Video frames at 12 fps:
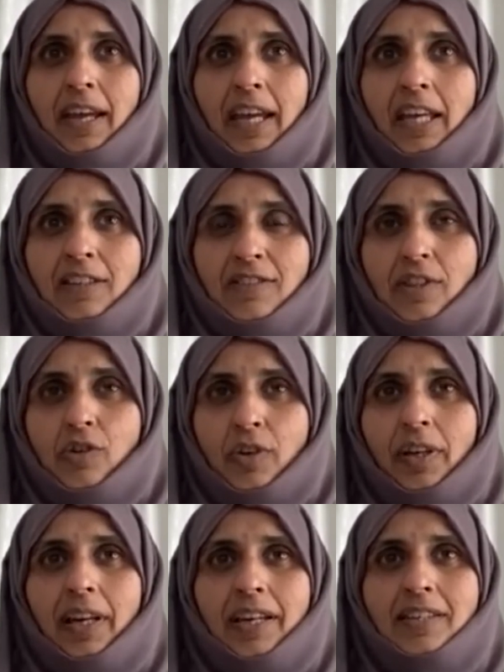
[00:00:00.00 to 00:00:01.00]
it's the
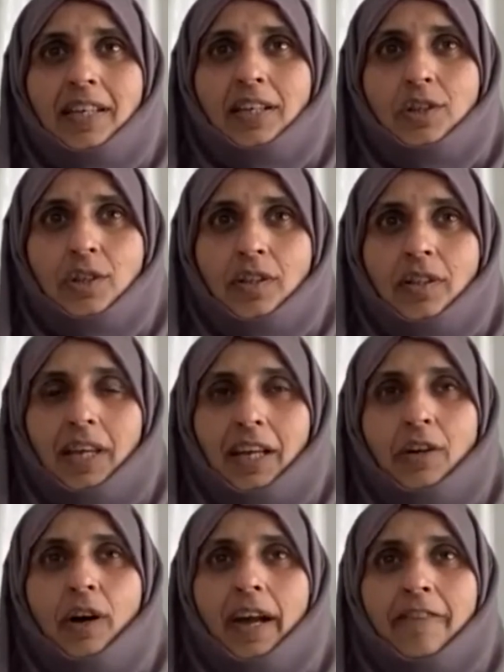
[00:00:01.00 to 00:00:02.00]
realization that
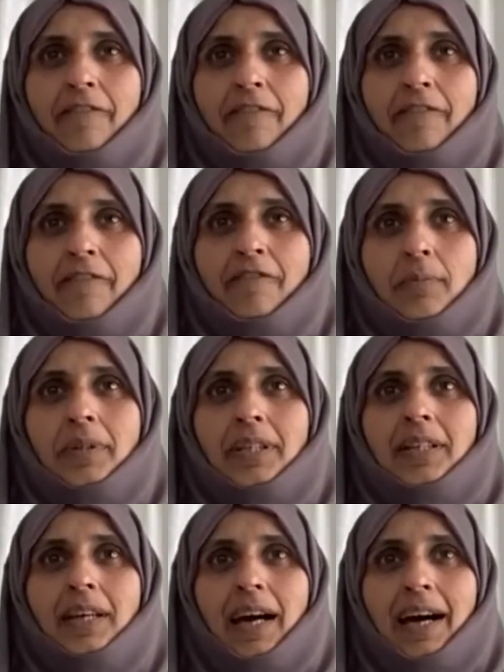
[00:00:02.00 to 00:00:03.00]
not
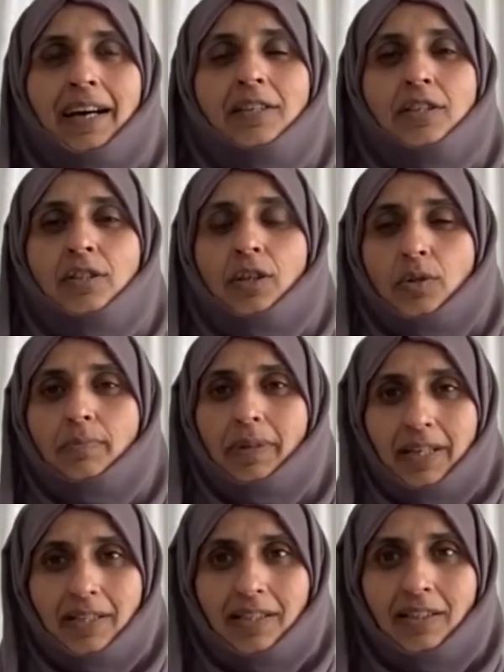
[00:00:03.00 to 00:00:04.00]
everybody has those
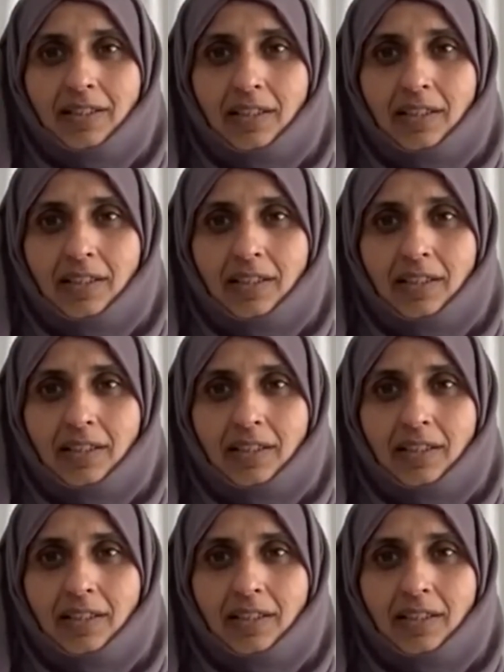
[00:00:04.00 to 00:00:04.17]
blessings